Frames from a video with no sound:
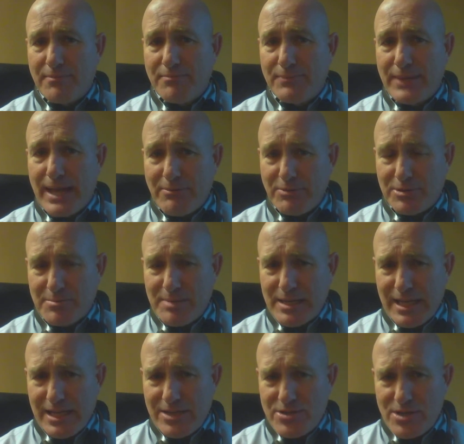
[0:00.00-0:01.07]
that was a
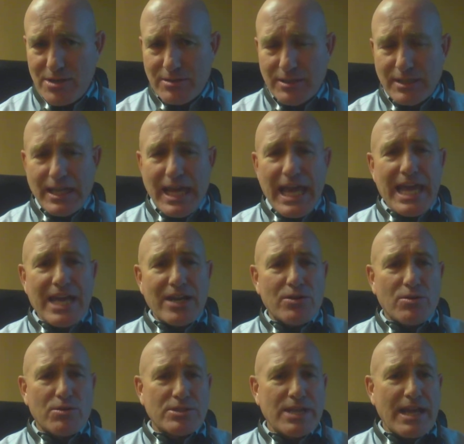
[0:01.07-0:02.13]
big issue. And of
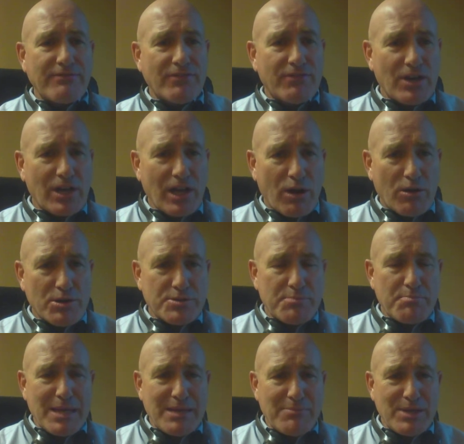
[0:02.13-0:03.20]
course, they have a very large
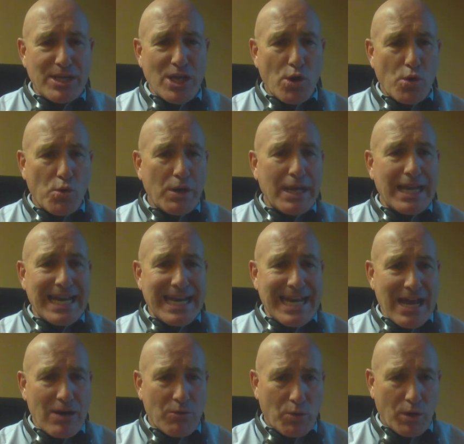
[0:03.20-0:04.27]
PPO
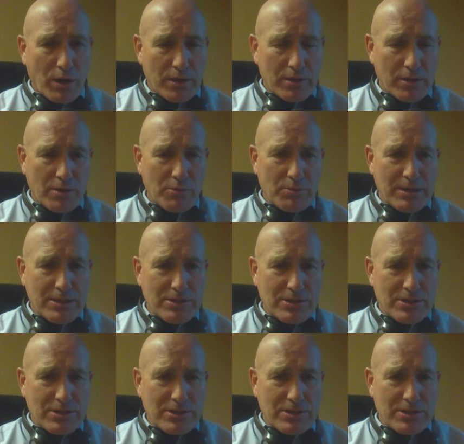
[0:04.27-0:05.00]
network, which